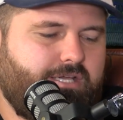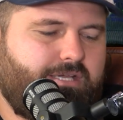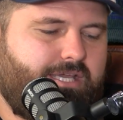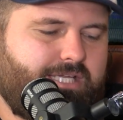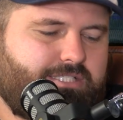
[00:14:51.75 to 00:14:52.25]

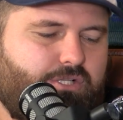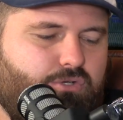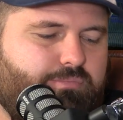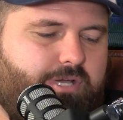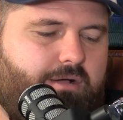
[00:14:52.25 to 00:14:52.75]
he gets a
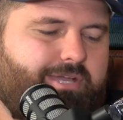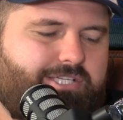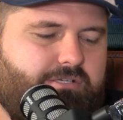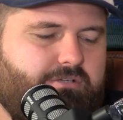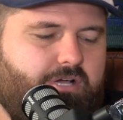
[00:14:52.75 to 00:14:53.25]
little bit. I'm
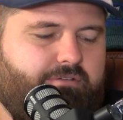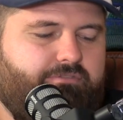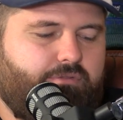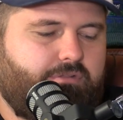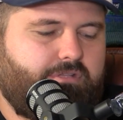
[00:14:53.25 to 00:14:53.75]
actually kind of
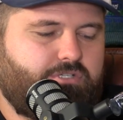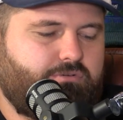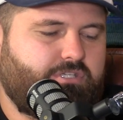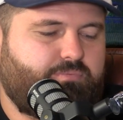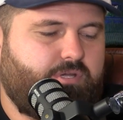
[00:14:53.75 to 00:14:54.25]
filthy that
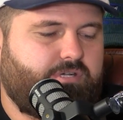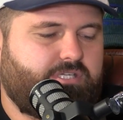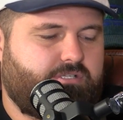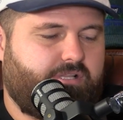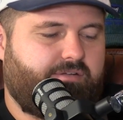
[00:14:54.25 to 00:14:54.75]
during this period
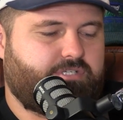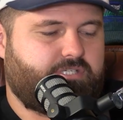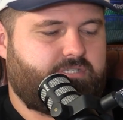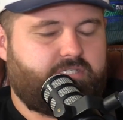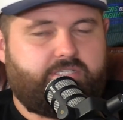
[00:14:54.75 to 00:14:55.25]
he's still
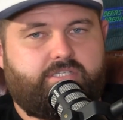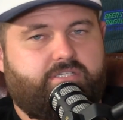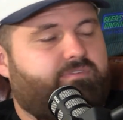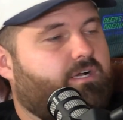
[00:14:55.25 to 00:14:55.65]
averaging 66 fucking.